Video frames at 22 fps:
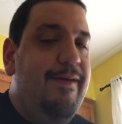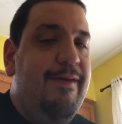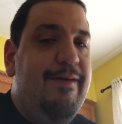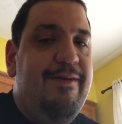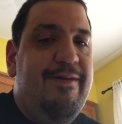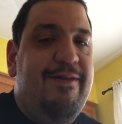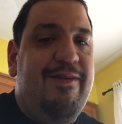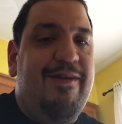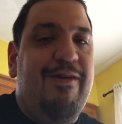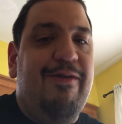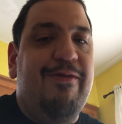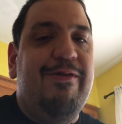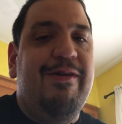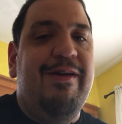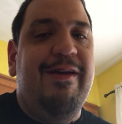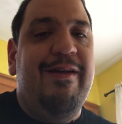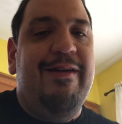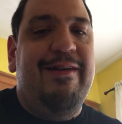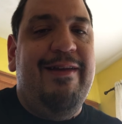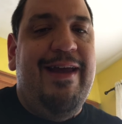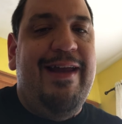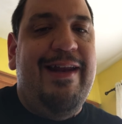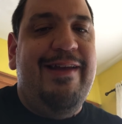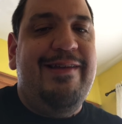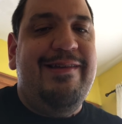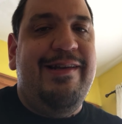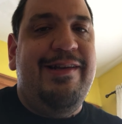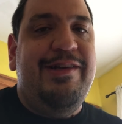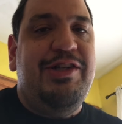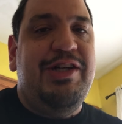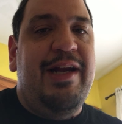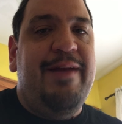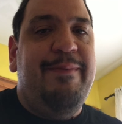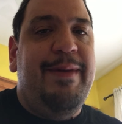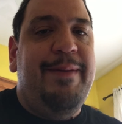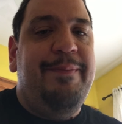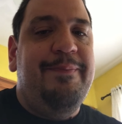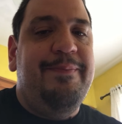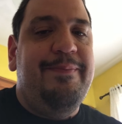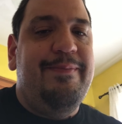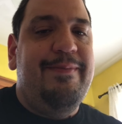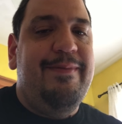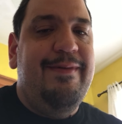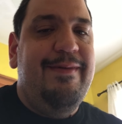So good, ladies and
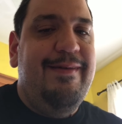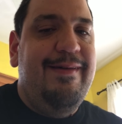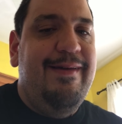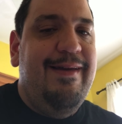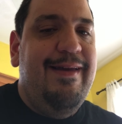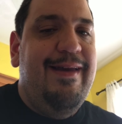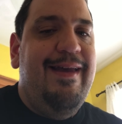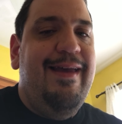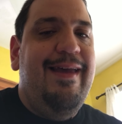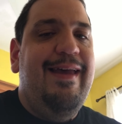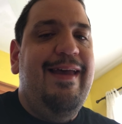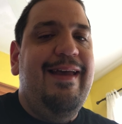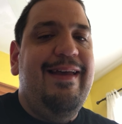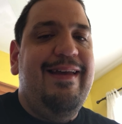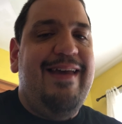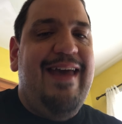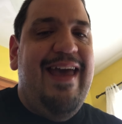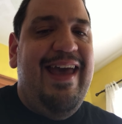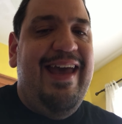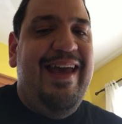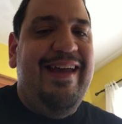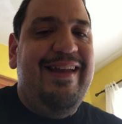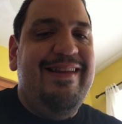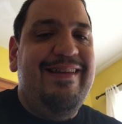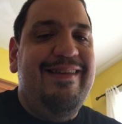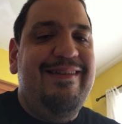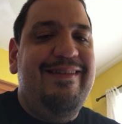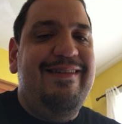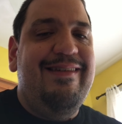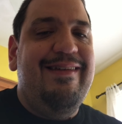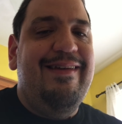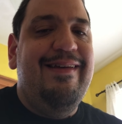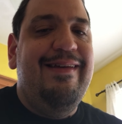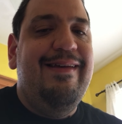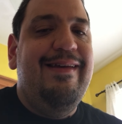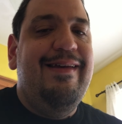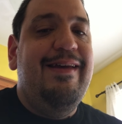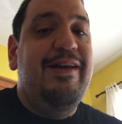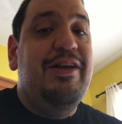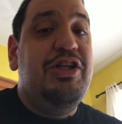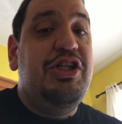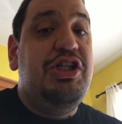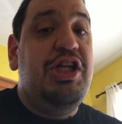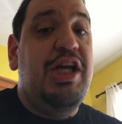gentlemen. Cane's
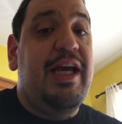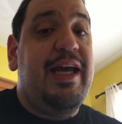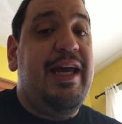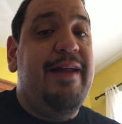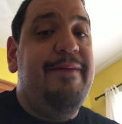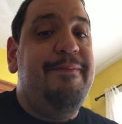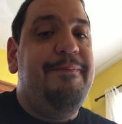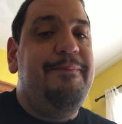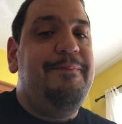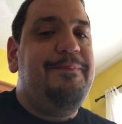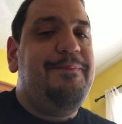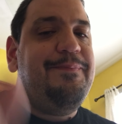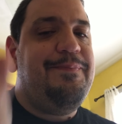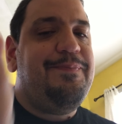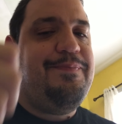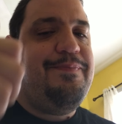chicken.